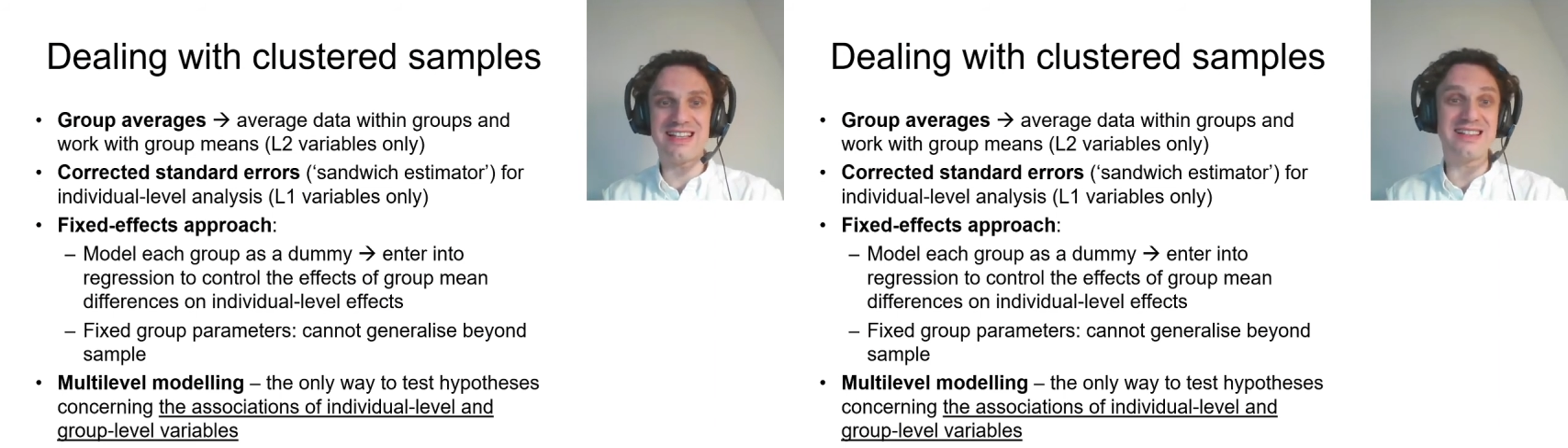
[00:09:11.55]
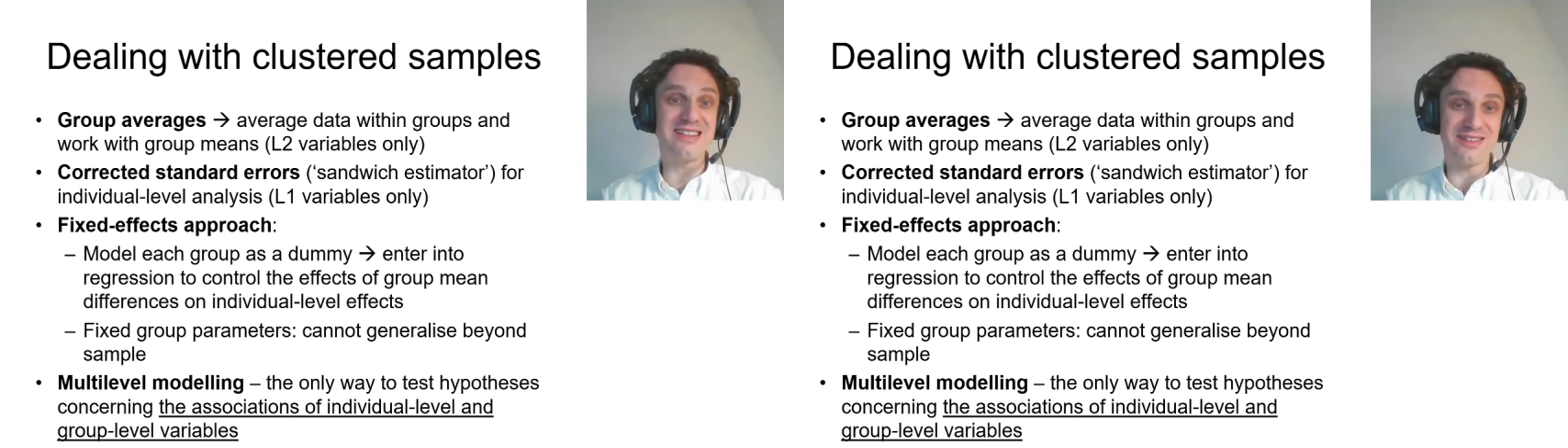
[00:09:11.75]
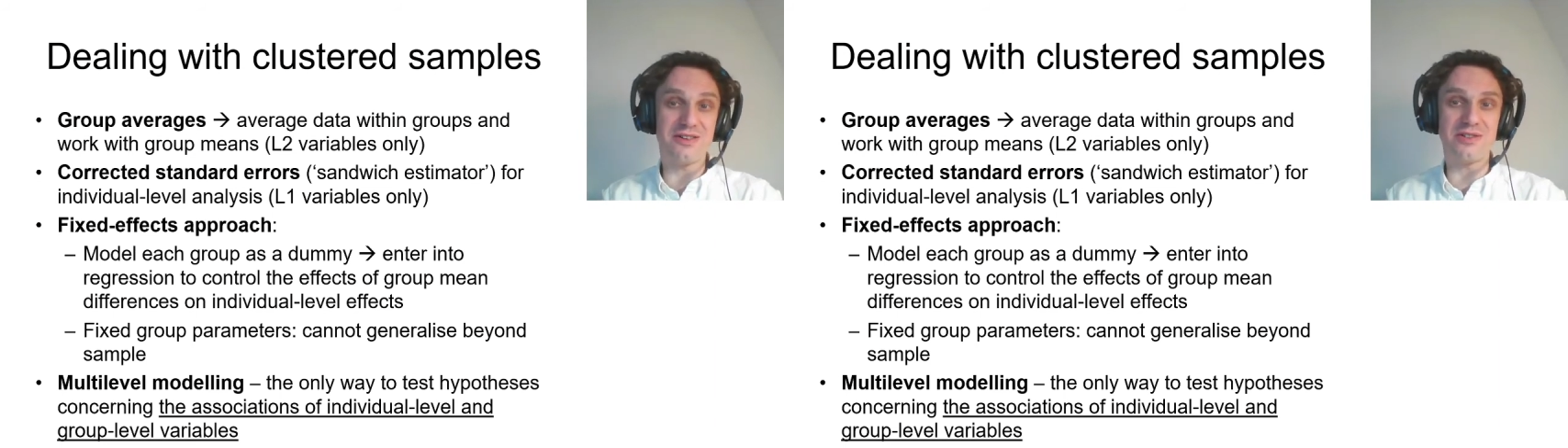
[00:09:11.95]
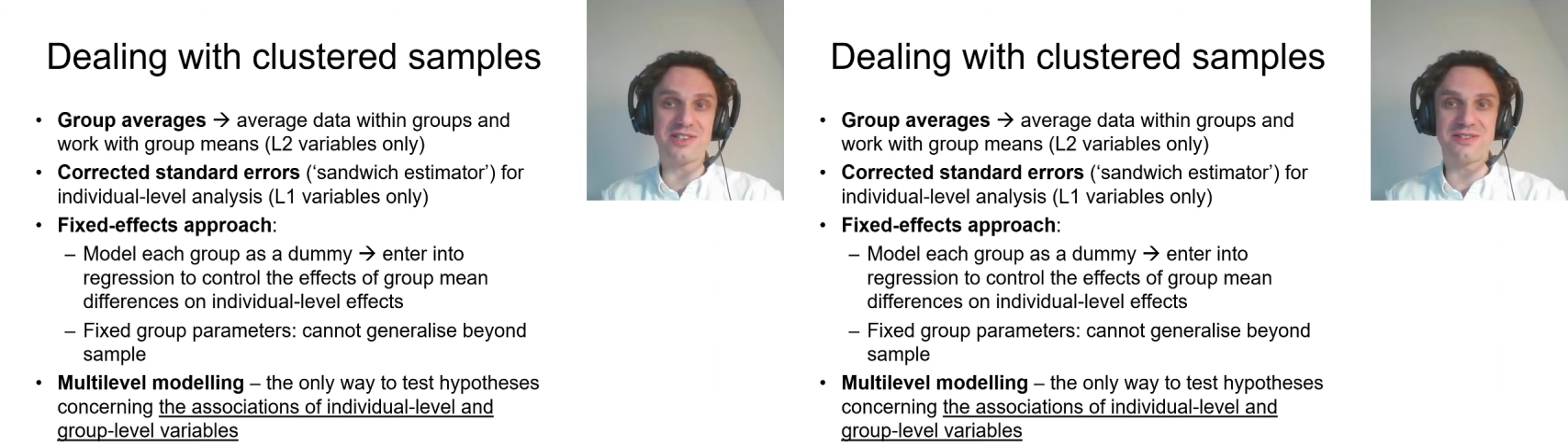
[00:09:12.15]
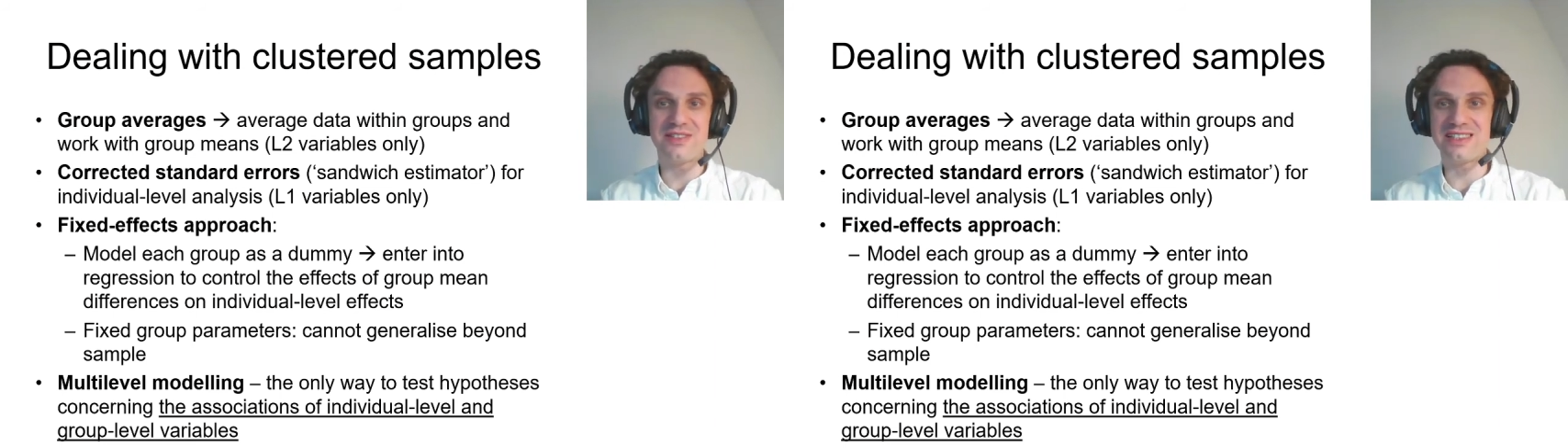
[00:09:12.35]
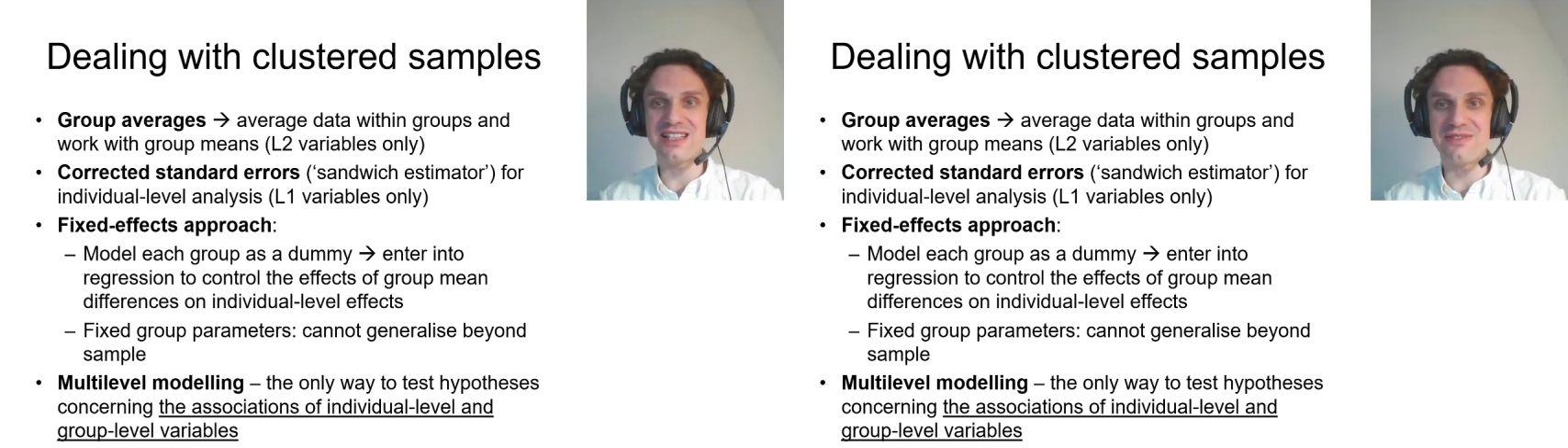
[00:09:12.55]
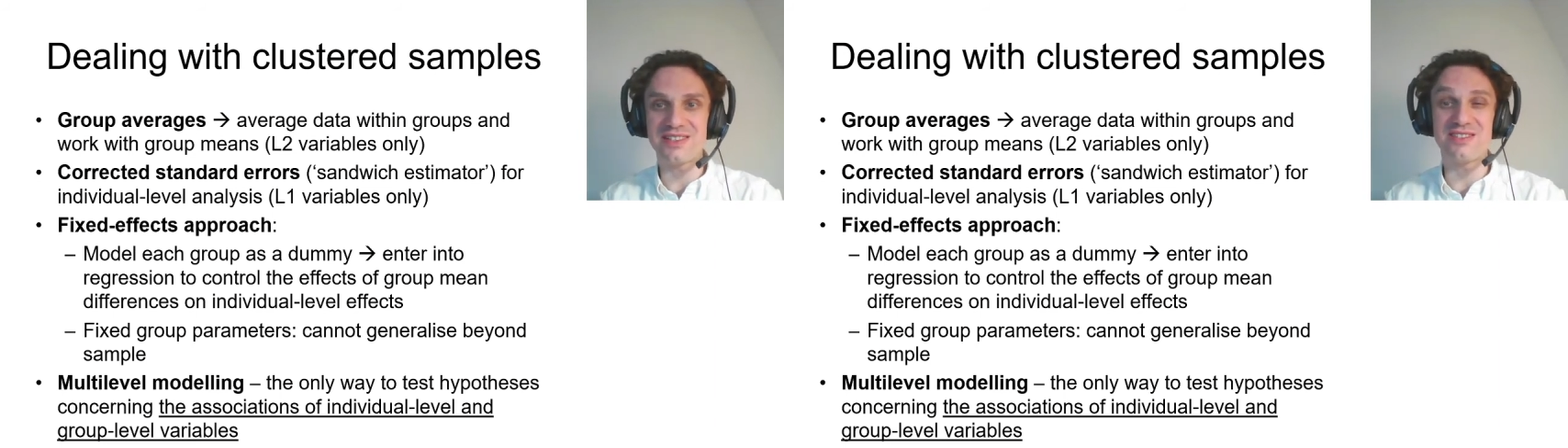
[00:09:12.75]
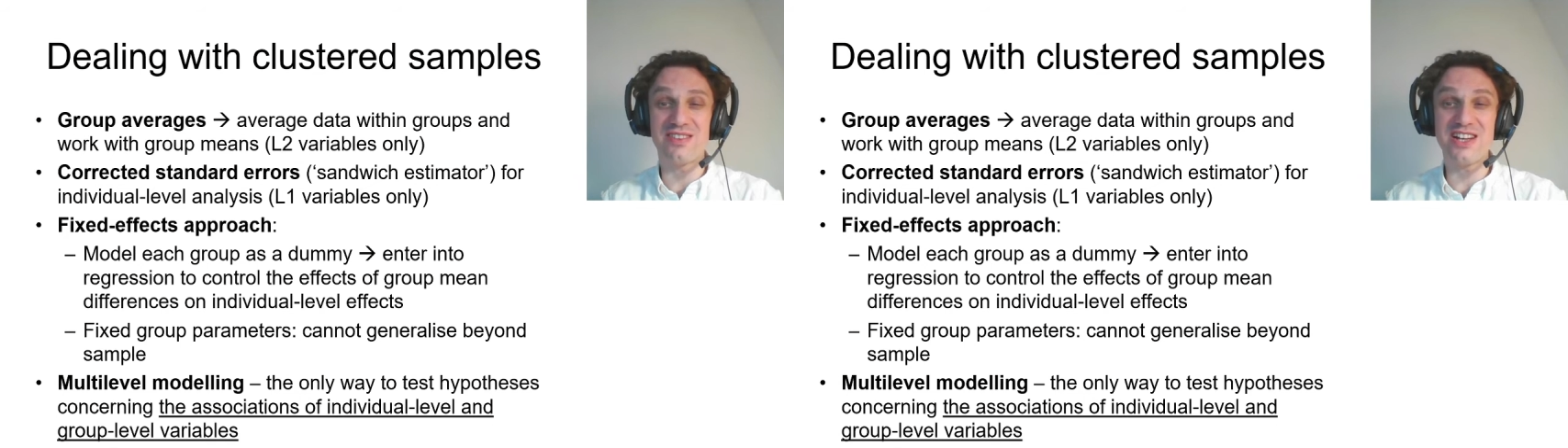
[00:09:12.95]
then also fixed
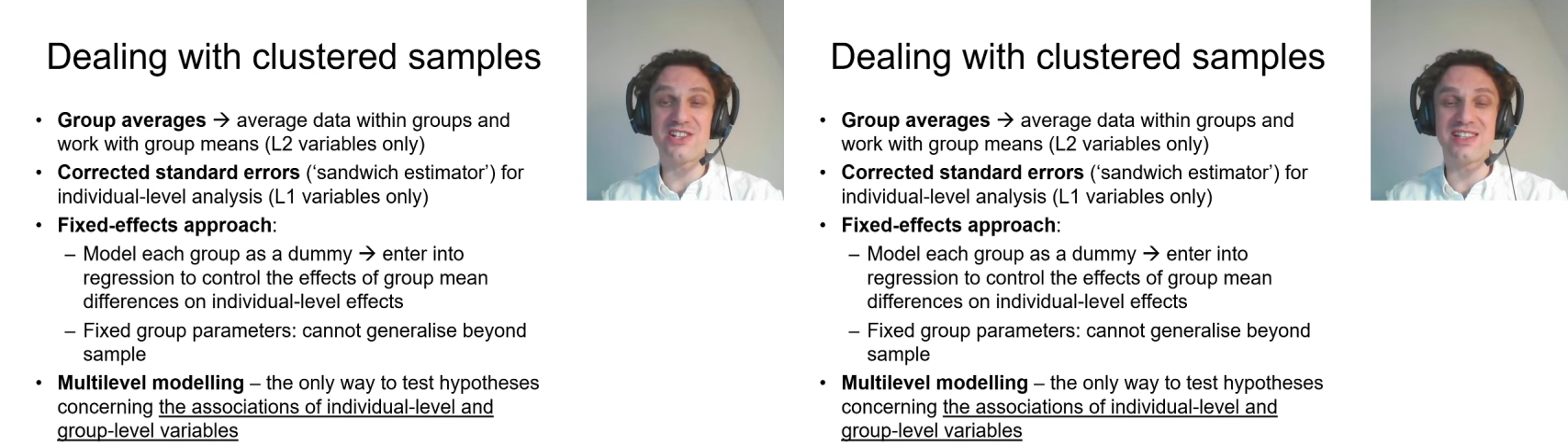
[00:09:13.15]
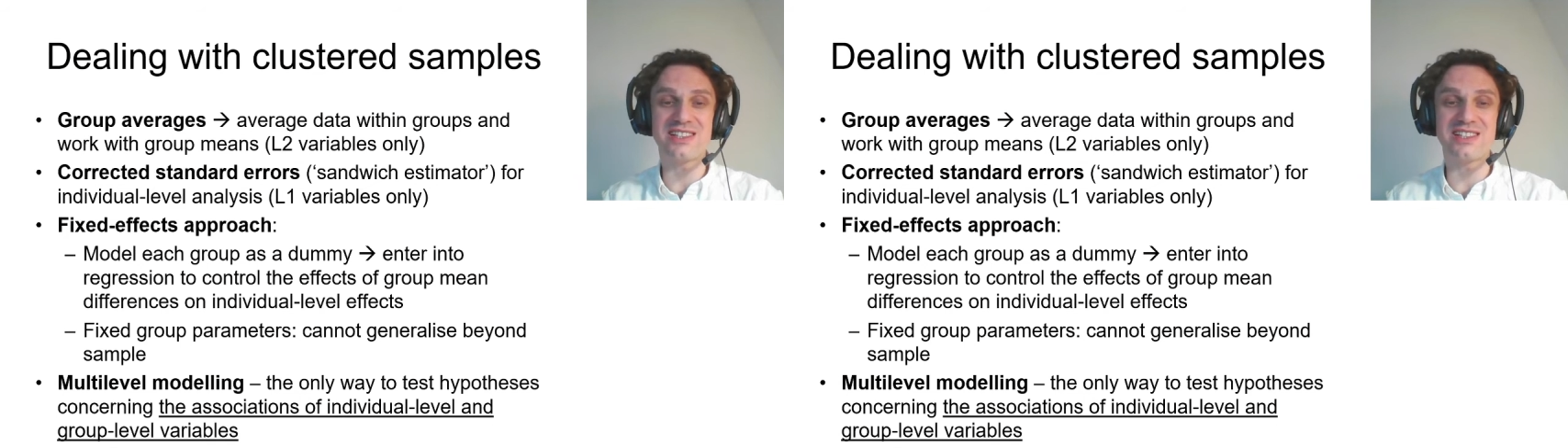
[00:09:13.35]
effects regression